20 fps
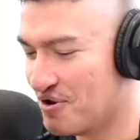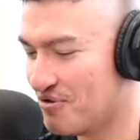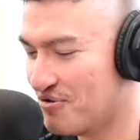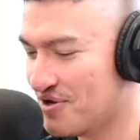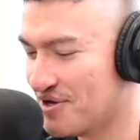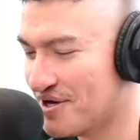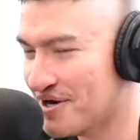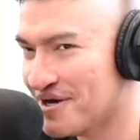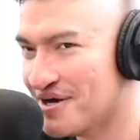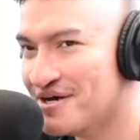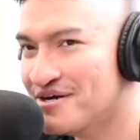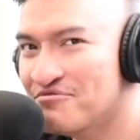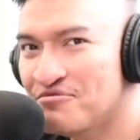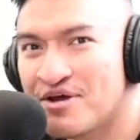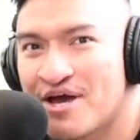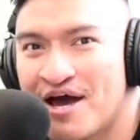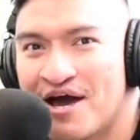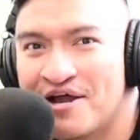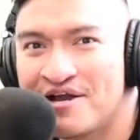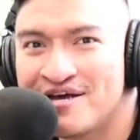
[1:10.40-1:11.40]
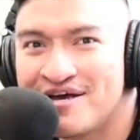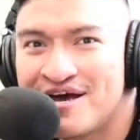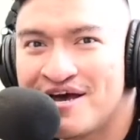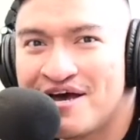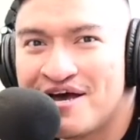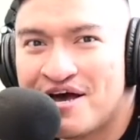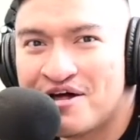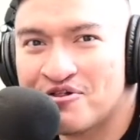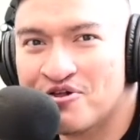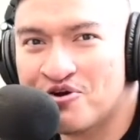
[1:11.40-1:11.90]
we had
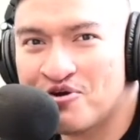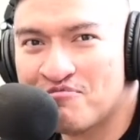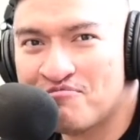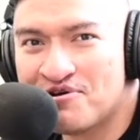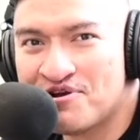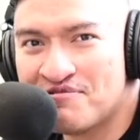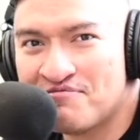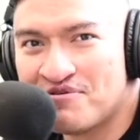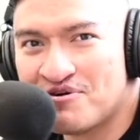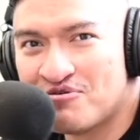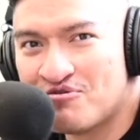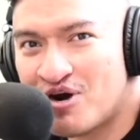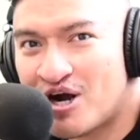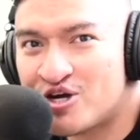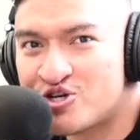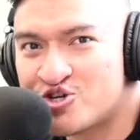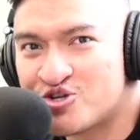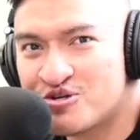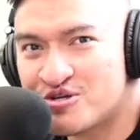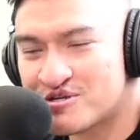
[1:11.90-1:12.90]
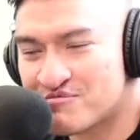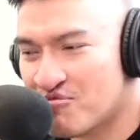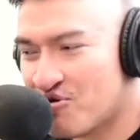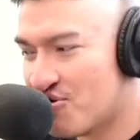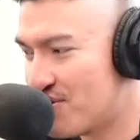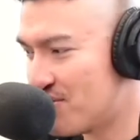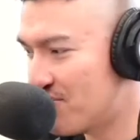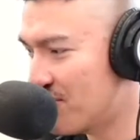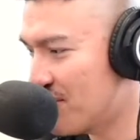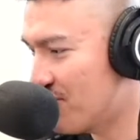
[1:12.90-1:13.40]
a little bit of a rush this
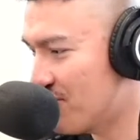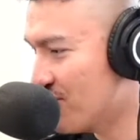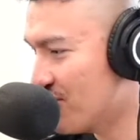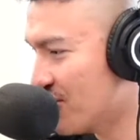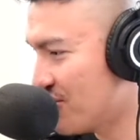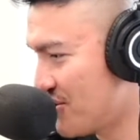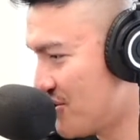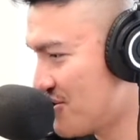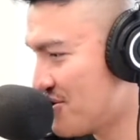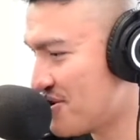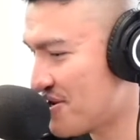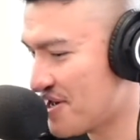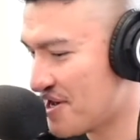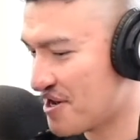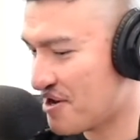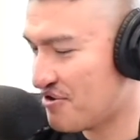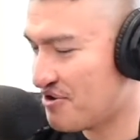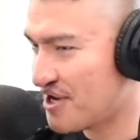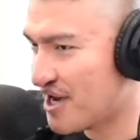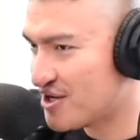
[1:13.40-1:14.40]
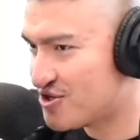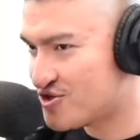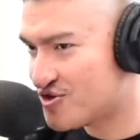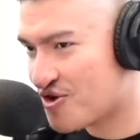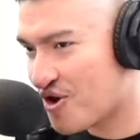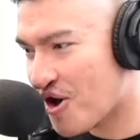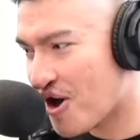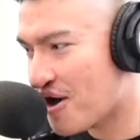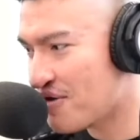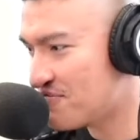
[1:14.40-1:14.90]
morning, but we're good now. We got your
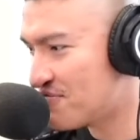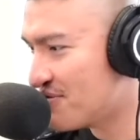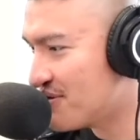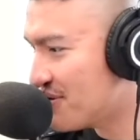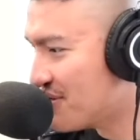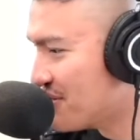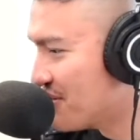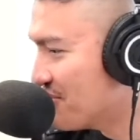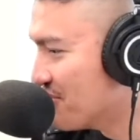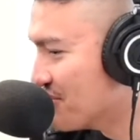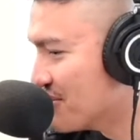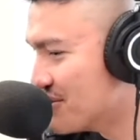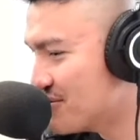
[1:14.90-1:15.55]
coffee. We're